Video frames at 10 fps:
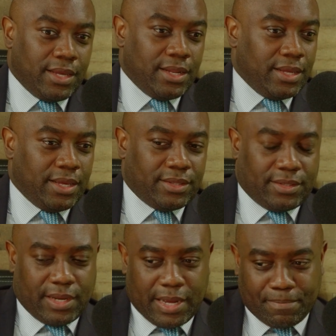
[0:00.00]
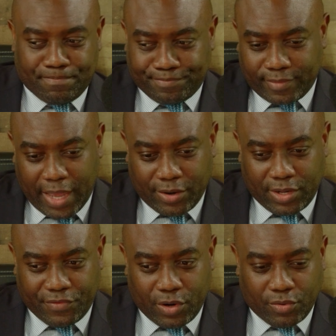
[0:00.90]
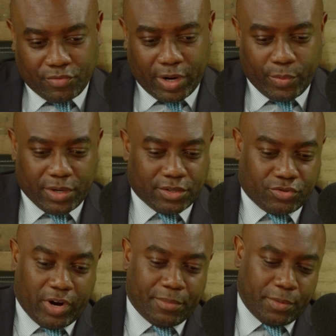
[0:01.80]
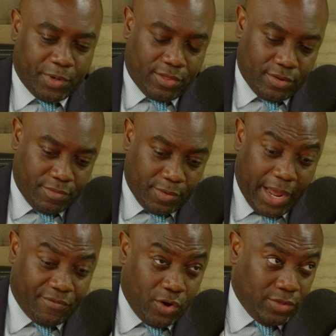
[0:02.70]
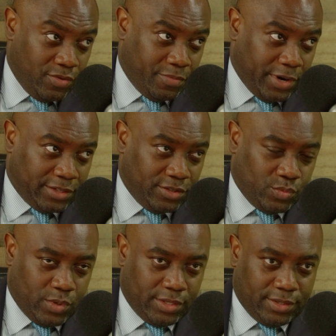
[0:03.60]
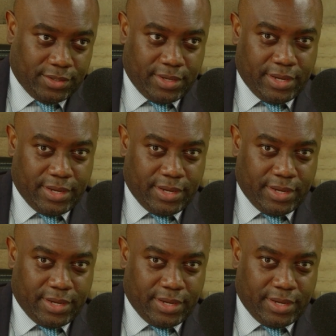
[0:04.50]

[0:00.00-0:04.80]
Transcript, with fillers: It it's um I don't even know the right way to describe it, but the, the I've gone through the process once,